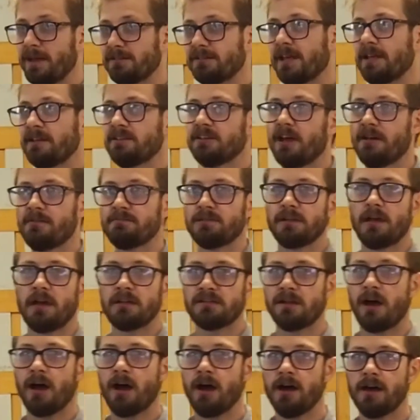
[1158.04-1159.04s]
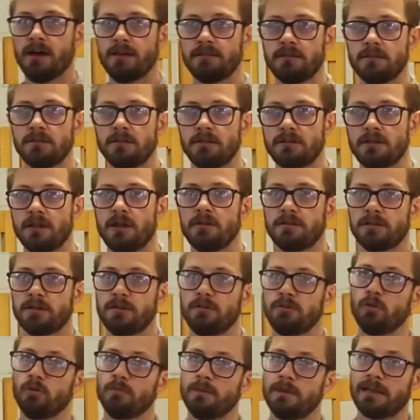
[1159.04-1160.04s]
10 times higher than the dose
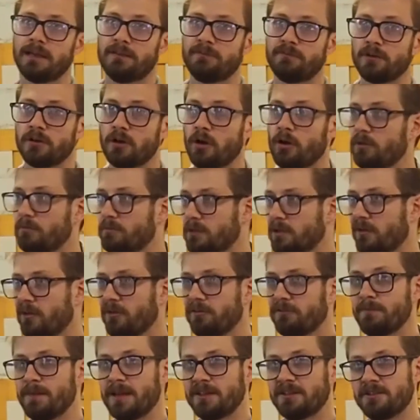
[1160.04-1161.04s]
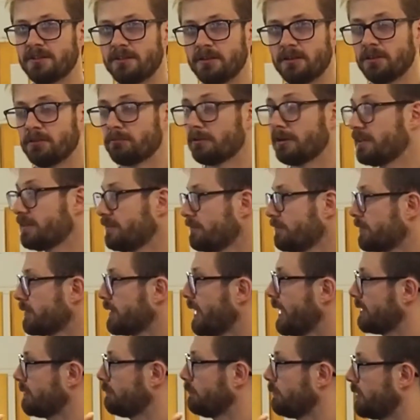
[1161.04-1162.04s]
you normally give for cough medicine. And the reason for
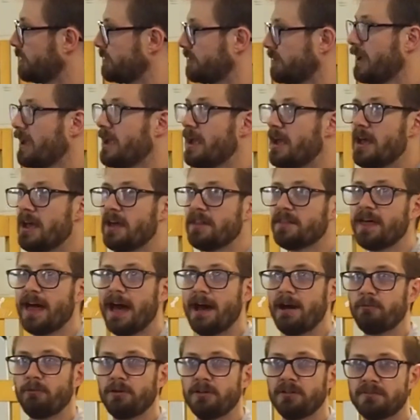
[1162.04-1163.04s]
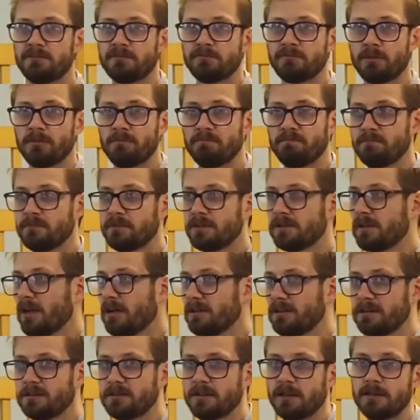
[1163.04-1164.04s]
that was from
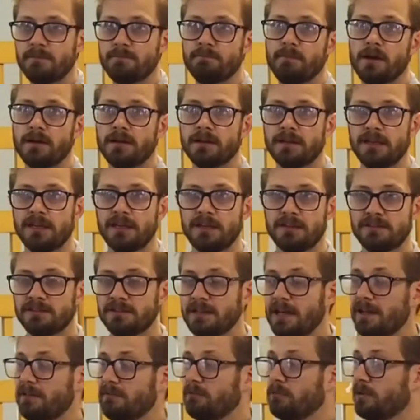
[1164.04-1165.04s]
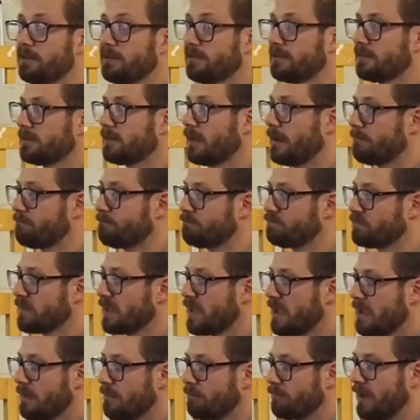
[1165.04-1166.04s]
studies done in monkeys. That was
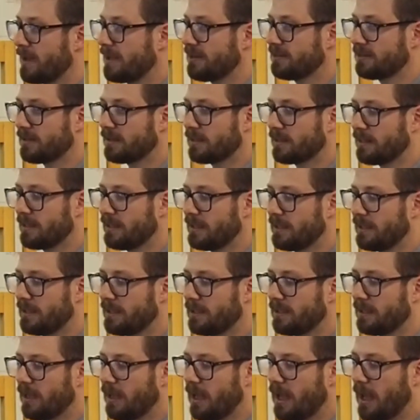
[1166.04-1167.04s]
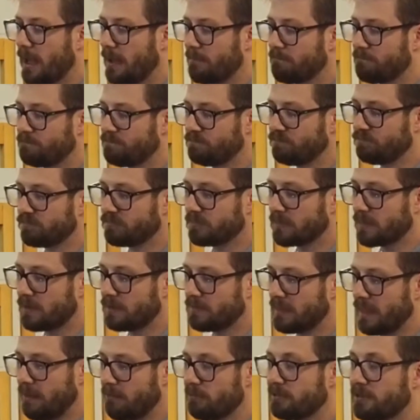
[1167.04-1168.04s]
basically
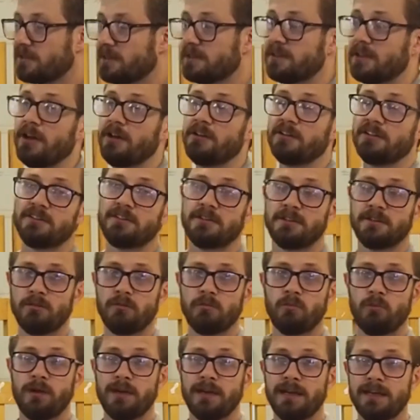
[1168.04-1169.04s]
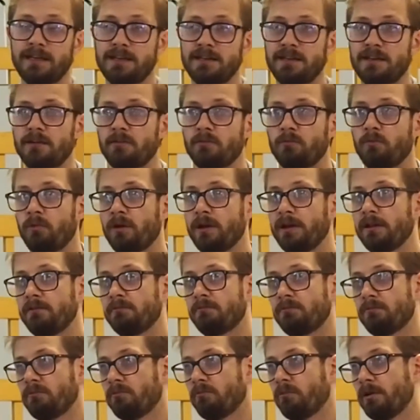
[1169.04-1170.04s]
that was the dose that we
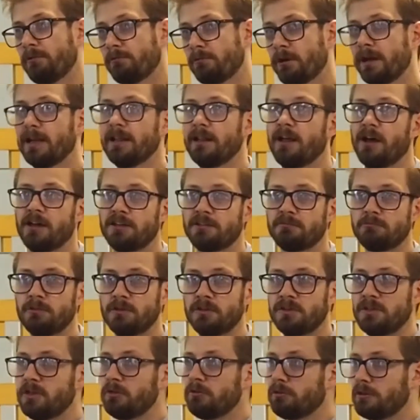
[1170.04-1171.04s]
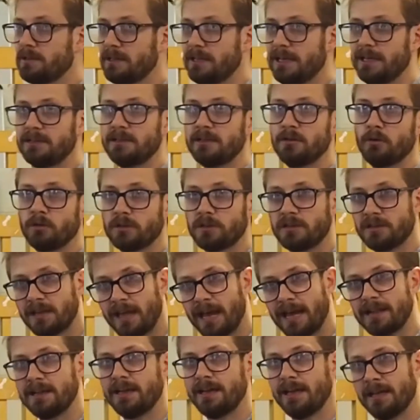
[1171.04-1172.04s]
realised you would need in order to
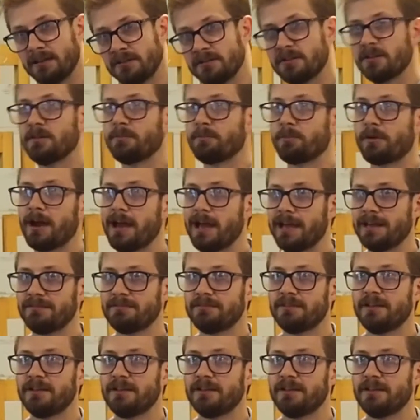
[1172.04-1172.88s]
get it into the brain.